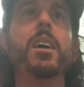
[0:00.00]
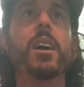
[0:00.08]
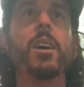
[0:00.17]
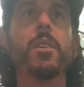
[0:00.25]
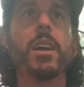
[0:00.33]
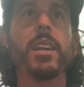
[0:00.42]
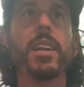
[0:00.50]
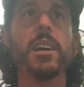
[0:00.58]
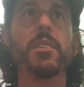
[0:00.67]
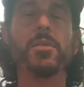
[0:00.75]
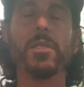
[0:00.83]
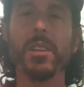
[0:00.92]
Okay, now
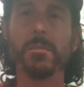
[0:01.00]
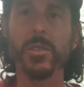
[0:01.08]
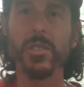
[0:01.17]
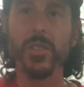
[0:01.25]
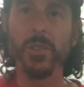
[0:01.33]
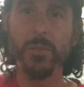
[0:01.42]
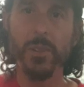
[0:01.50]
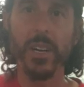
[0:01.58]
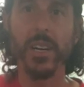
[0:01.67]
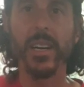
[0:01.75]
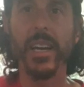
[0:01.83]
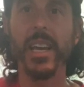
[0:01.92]
for number 2,
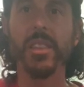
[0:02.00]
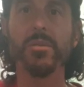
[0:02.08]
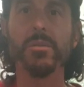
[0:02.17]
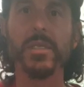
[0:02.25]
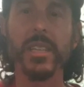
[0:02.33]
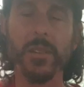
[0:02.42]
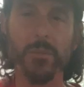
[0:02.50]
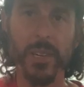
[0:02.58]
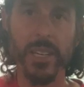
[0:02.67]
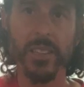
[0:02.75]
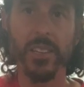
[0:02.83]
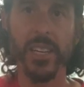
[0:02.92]
A through D, we're
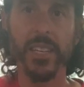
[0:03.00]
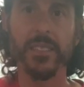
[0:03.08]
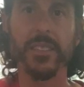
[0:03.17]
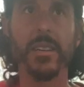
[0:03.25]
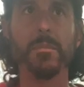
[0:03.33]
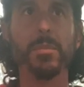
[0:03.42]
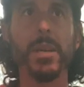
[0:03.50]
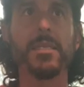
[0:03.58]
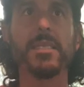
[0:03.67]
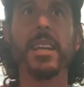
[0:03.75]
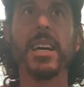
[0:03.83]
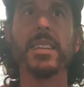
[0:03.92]
going to look at some pick
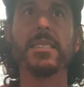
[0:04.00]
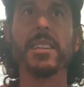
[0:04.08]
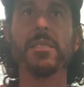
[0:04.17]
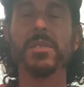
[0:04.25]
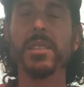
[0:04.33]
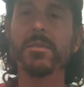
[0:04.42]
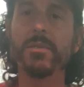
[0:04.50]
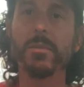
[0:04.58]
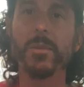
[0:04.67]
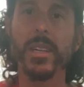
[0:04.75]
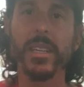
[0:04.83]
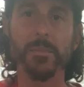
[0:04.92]
slides. Now for this one, we're going to